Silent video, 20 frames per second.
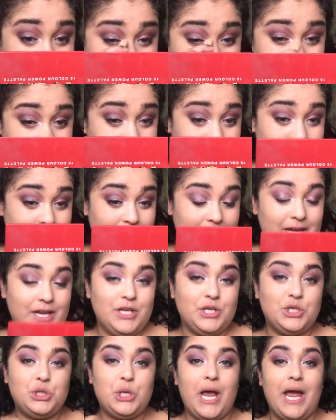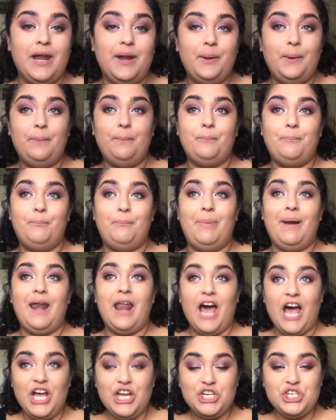As I was saying, she had a
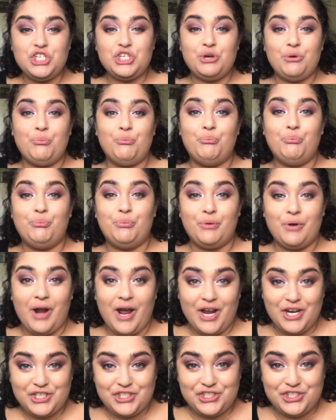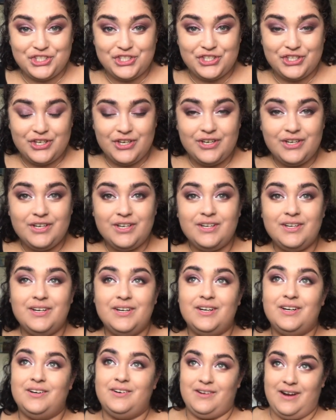blush brush,
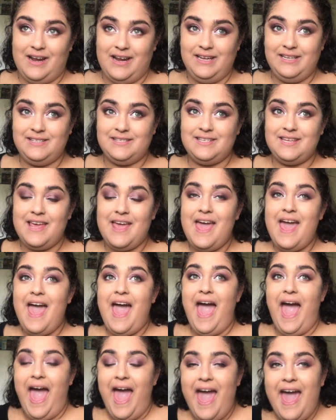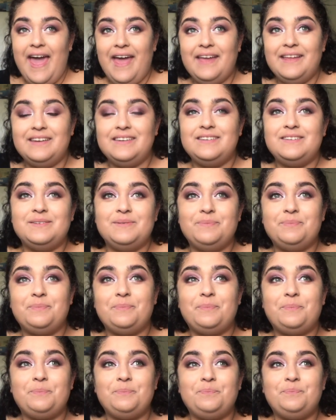right? And
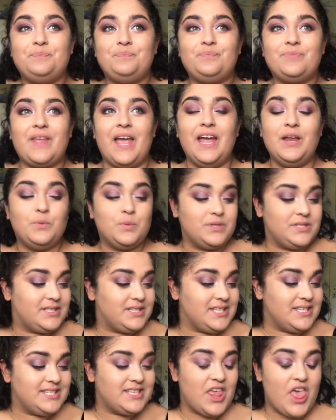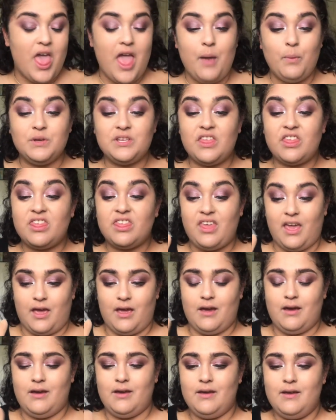it was
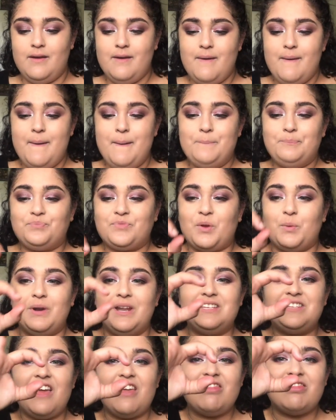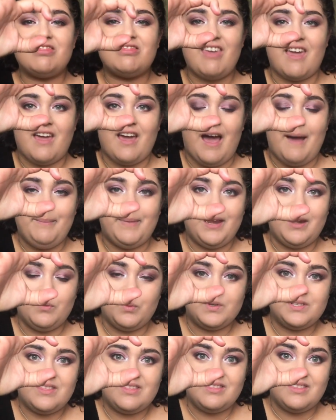thick. When I say thick, I mean
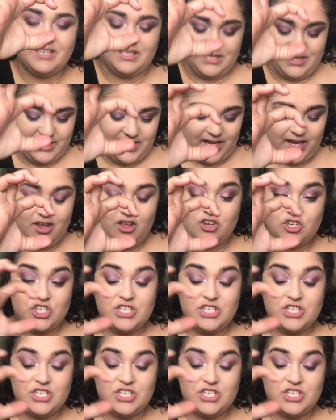it was this thick.